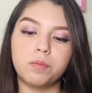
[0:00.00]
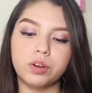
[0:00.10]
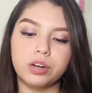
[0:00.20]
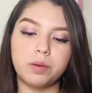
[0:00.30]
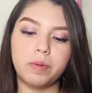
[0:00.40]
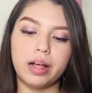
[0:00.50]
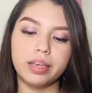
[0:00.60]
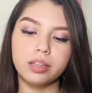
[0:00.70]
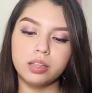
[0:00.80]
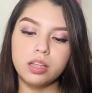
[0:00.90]
we're gonna apply
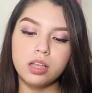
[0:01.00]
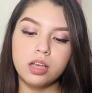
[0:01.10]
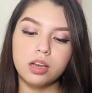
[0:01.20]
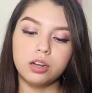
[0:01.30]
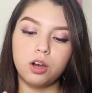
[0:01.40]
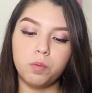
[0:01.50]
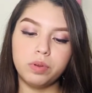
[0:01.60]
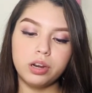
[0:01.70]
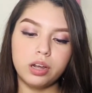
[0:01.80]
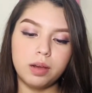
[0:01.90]
it. I'm gonna
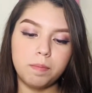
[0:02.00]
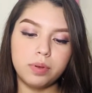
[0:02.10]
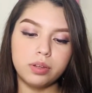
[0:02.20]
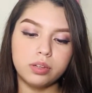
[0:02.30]
open it up.